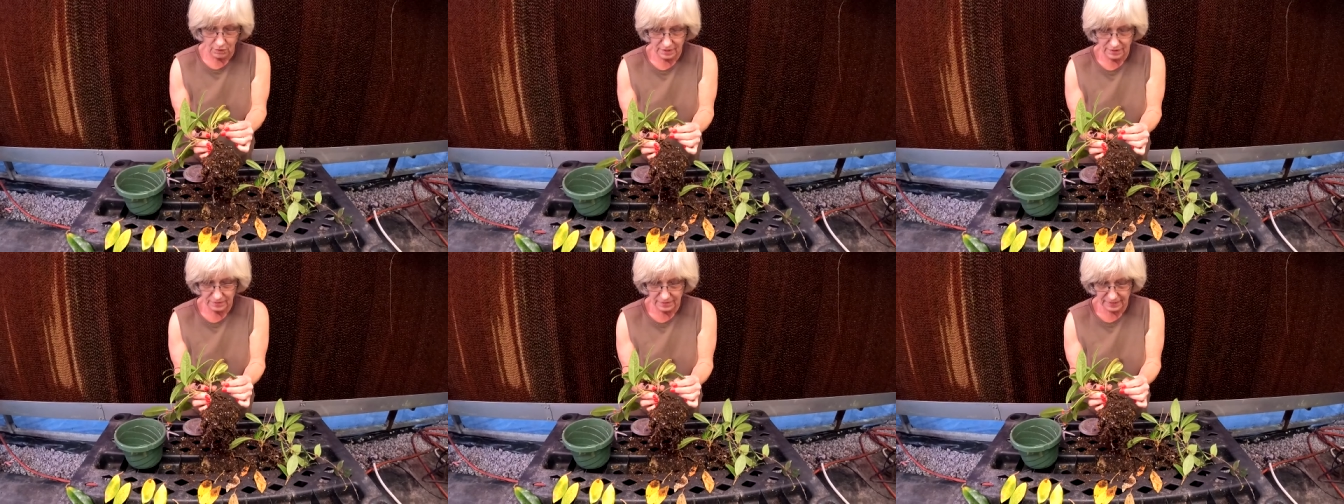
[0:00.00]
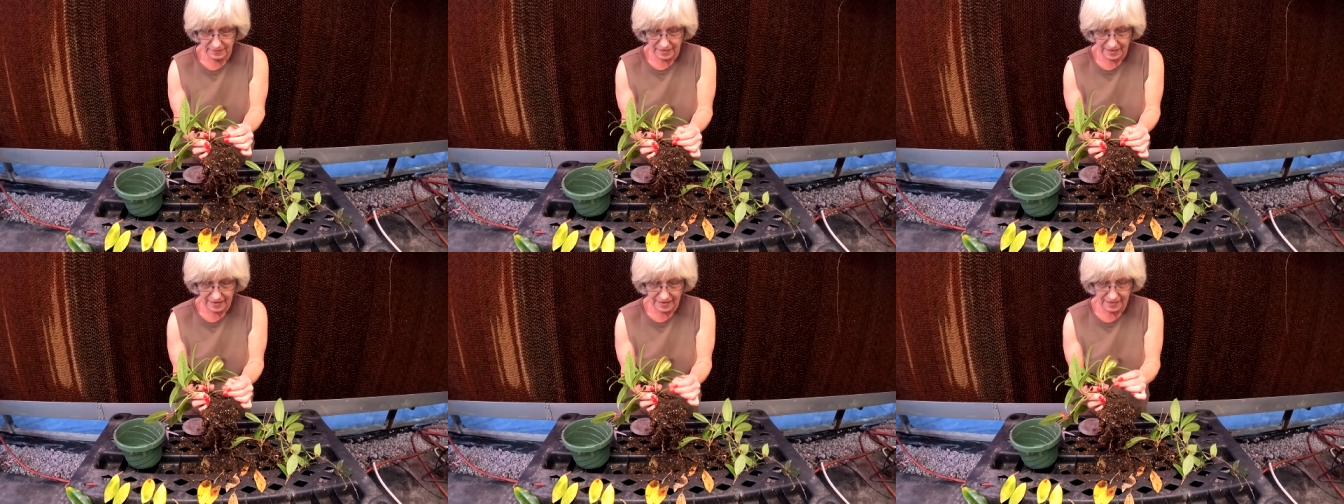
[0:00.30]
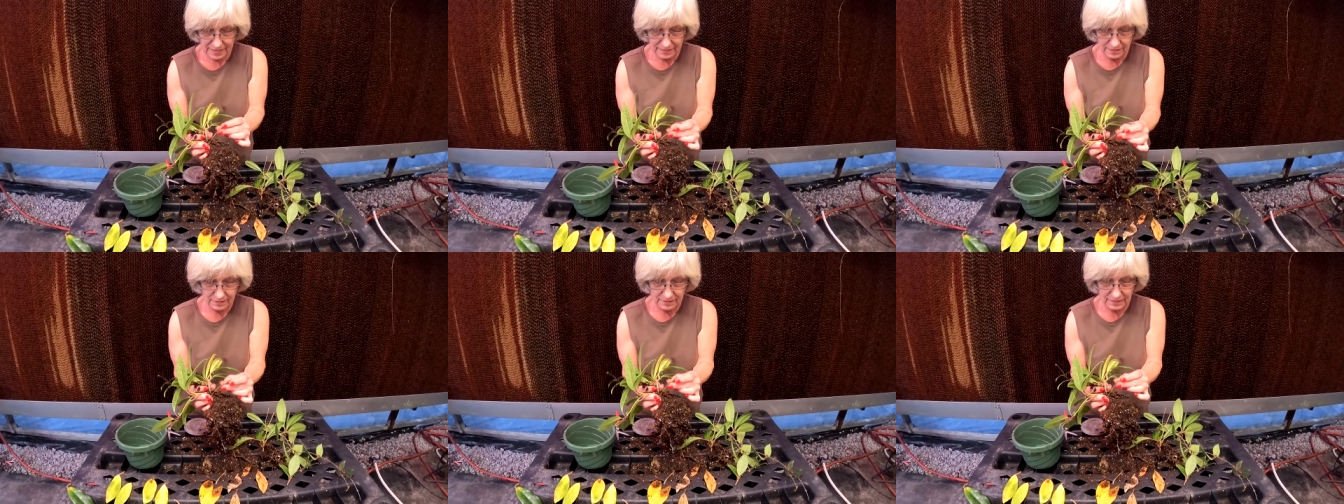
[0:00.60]
one, that
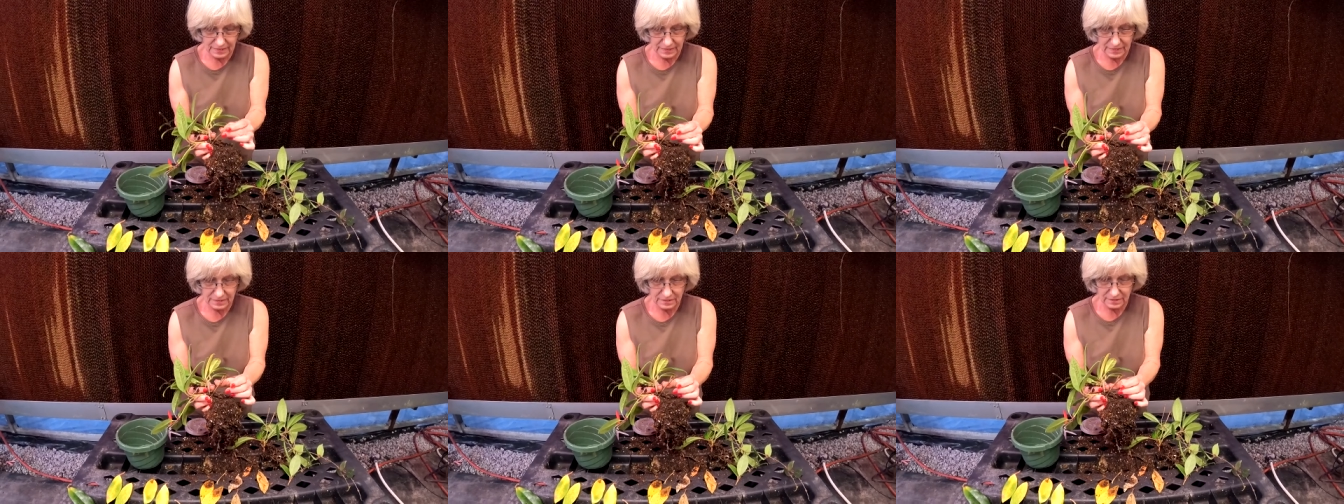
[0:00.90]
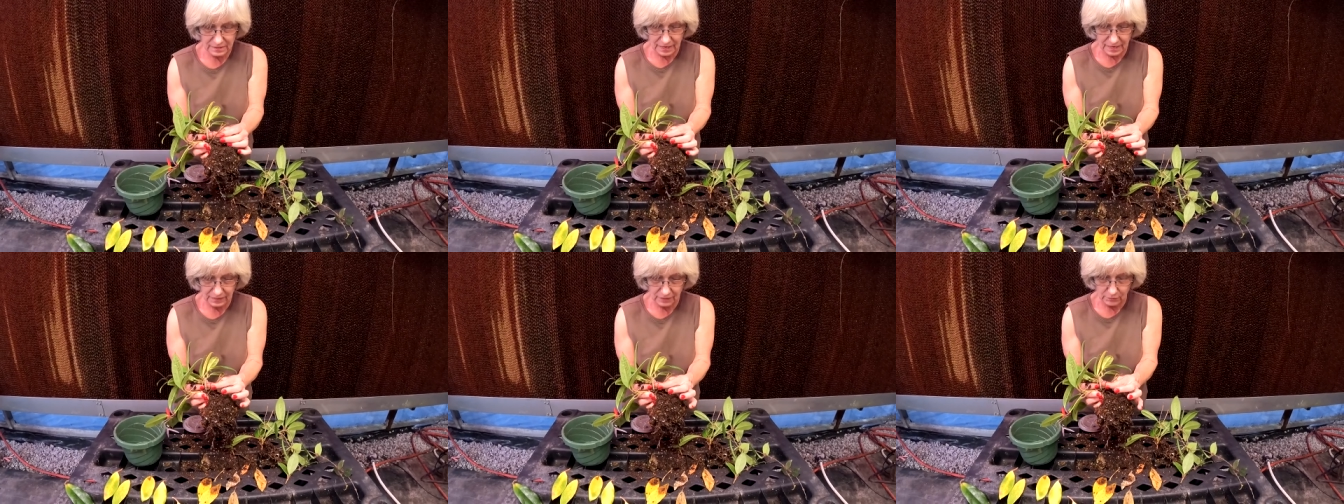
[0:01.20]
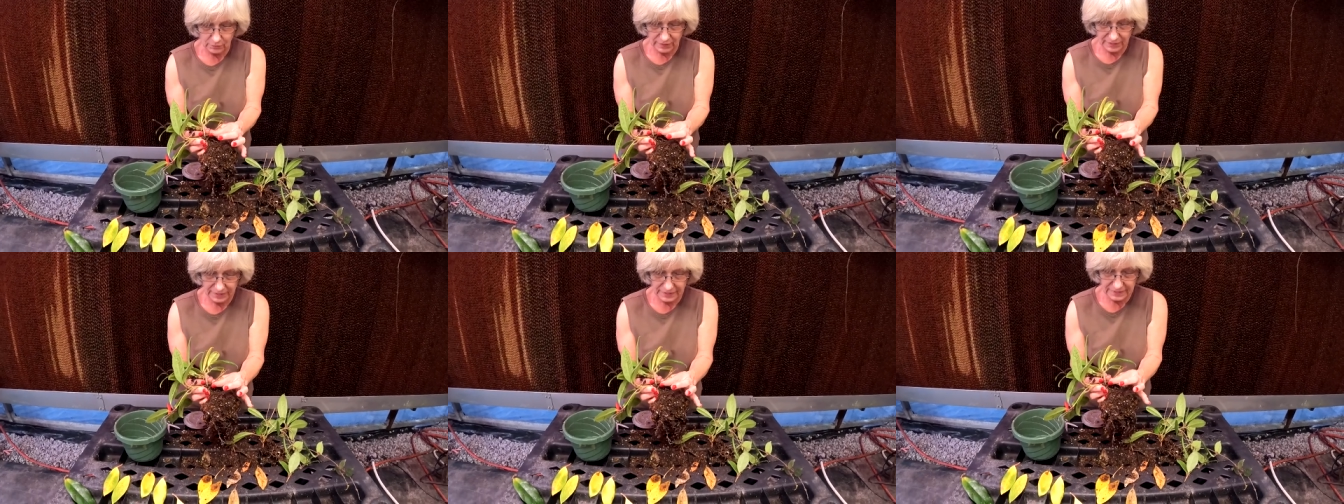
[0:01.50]
had the
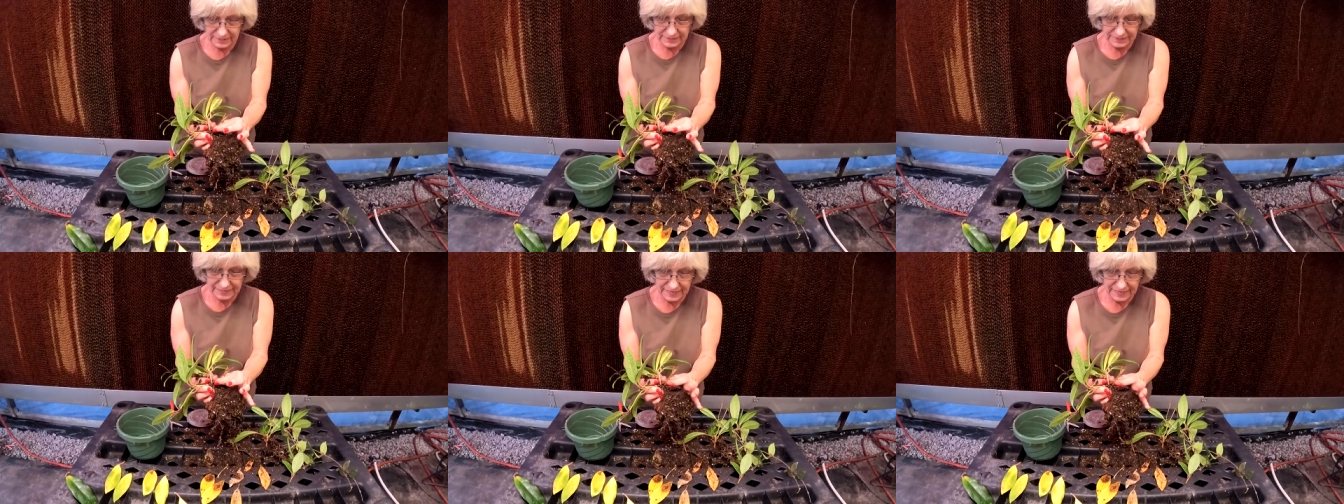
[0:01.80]
yellowing and the